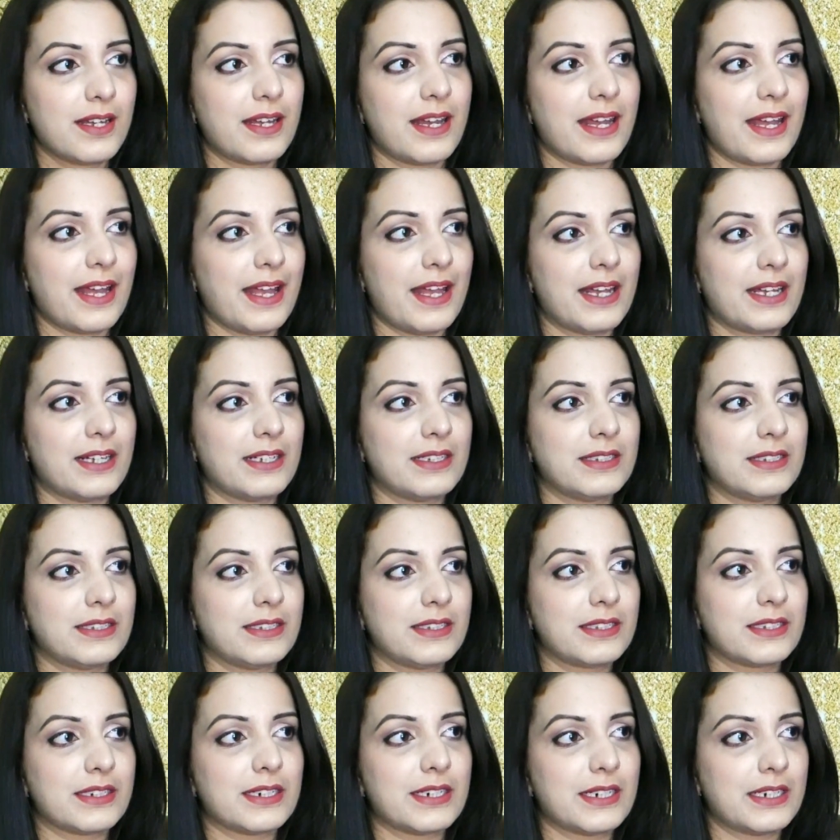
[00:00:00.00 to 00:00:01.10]

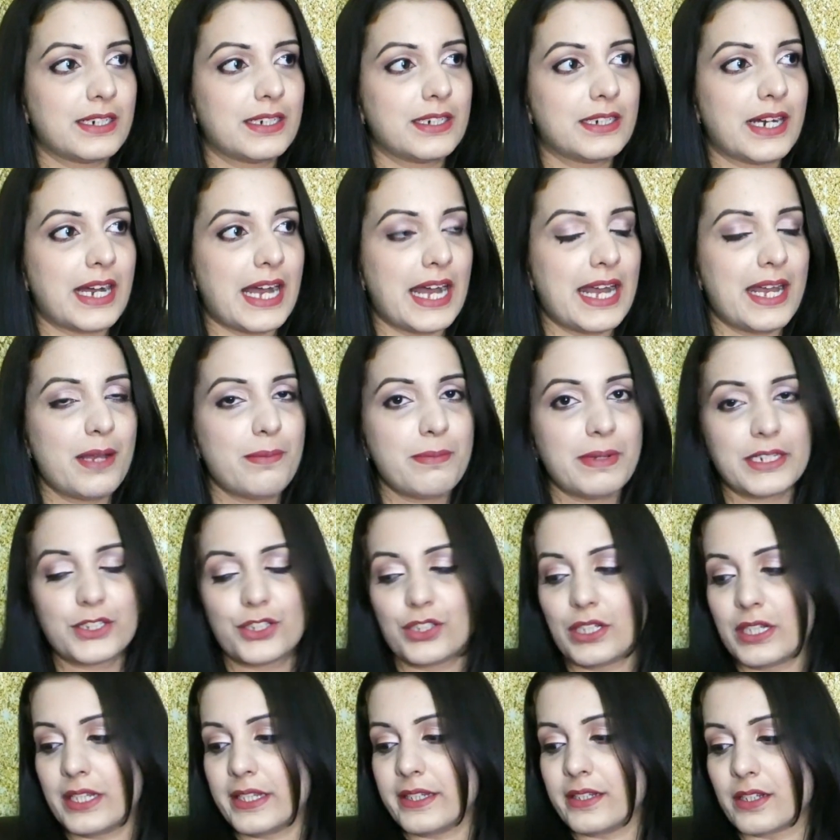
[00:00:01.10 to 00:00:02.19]
and I am
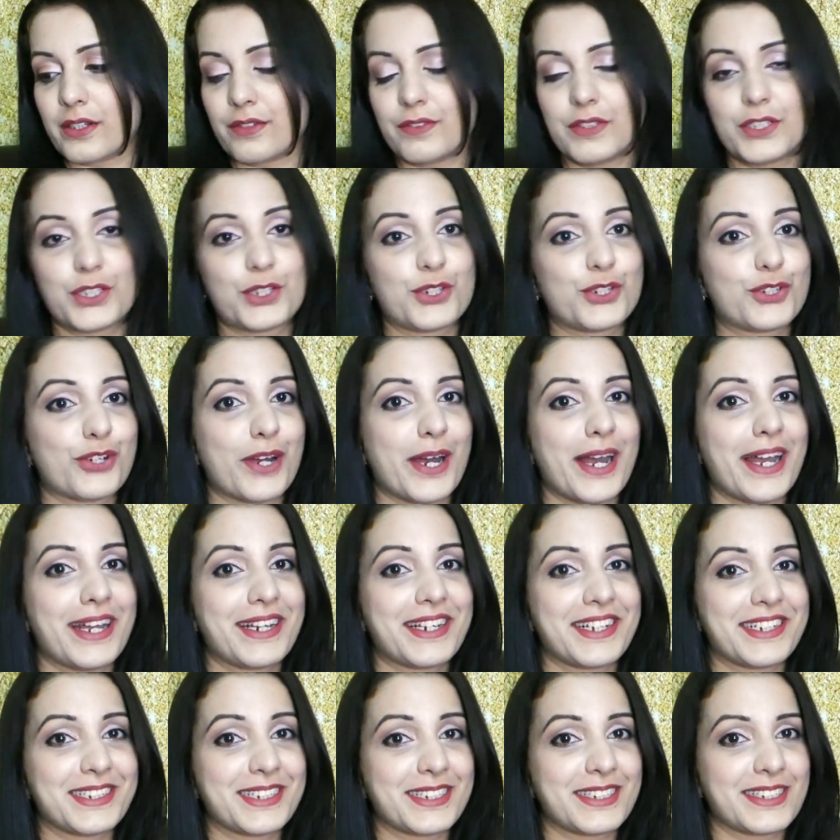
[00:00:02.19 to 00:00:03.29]
actually nervous to try it
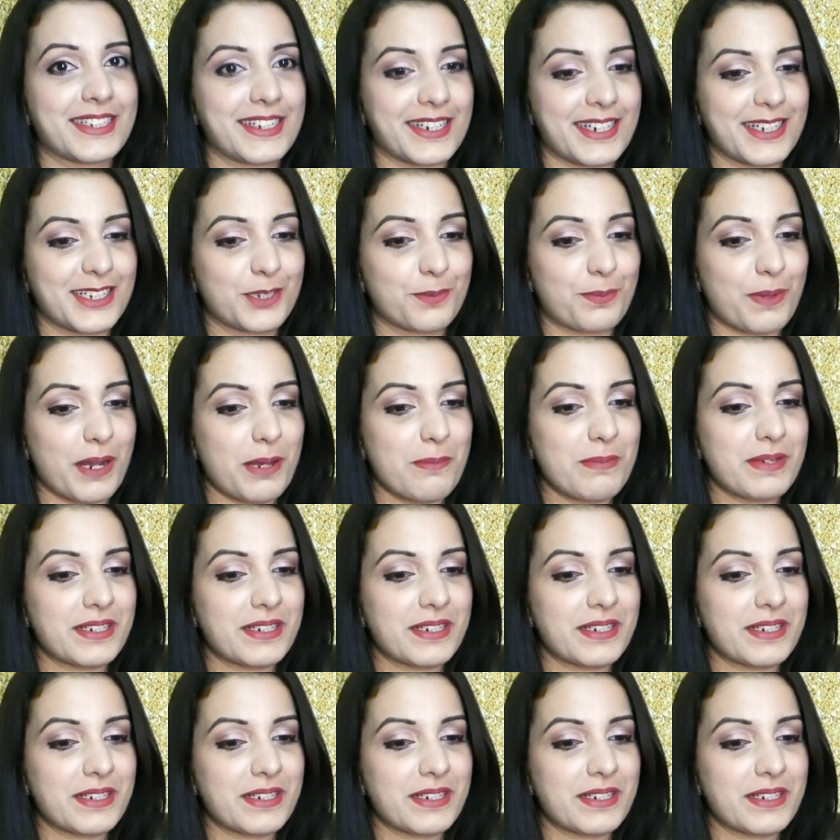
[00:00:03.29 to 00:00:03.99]
as a setting spray,